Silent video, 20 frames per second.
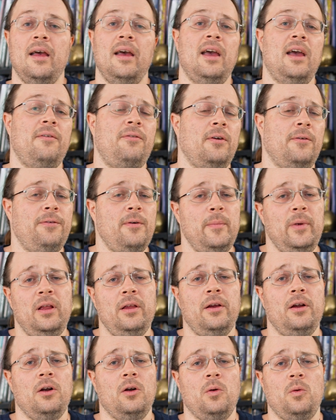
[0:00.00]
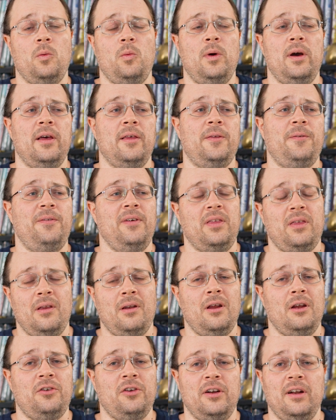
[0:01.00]
If you're familiar with 5th
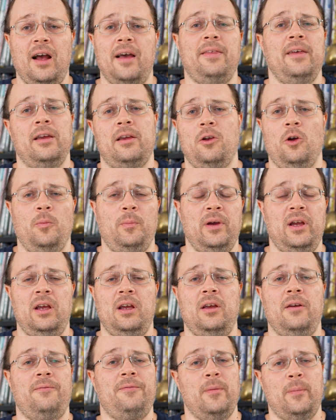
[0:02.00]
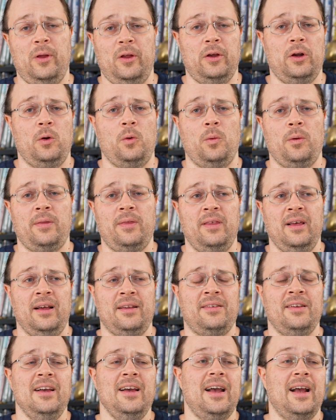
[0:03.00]
edition, I think you'll be familiar with
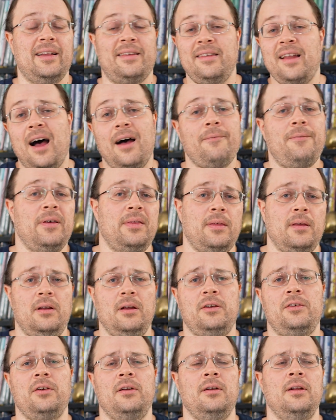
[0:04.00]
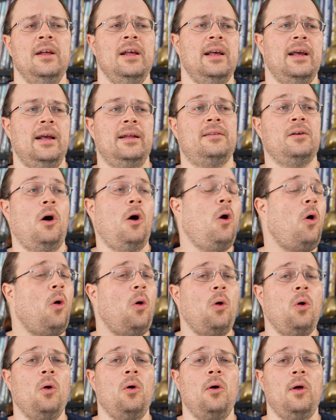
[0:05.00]
this. It's not 5th edition. It's a
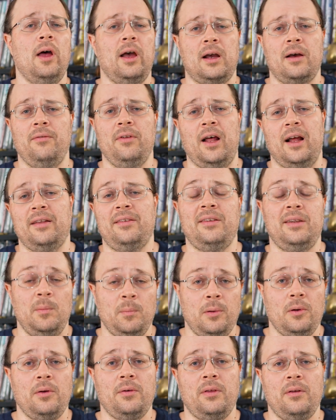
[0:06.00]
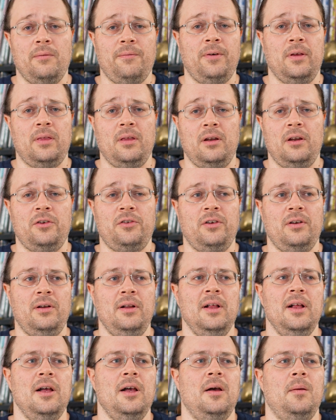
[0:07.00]
whole heck of a lot simpler than 5th edition,
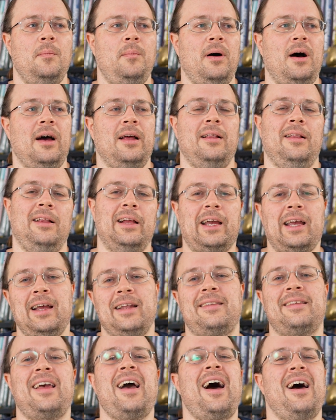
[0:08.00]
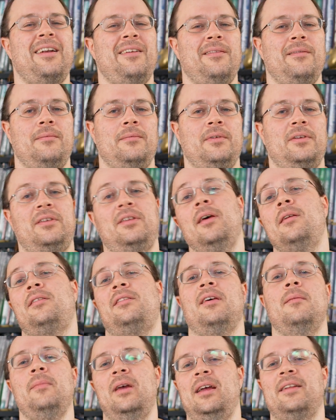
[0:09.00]
but like it's got,
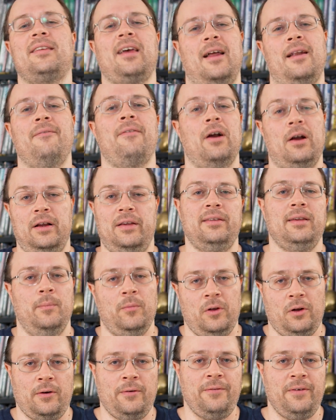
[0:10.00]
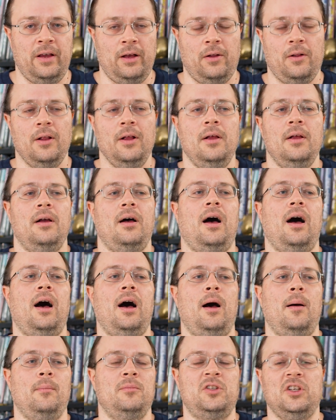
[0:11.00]
to me, it's got a very similar feel,
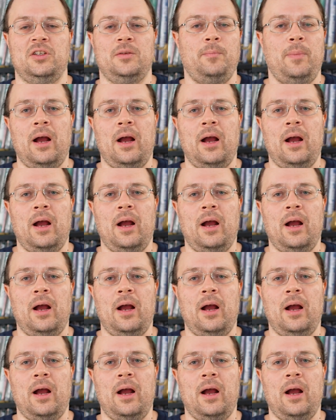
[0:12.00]
just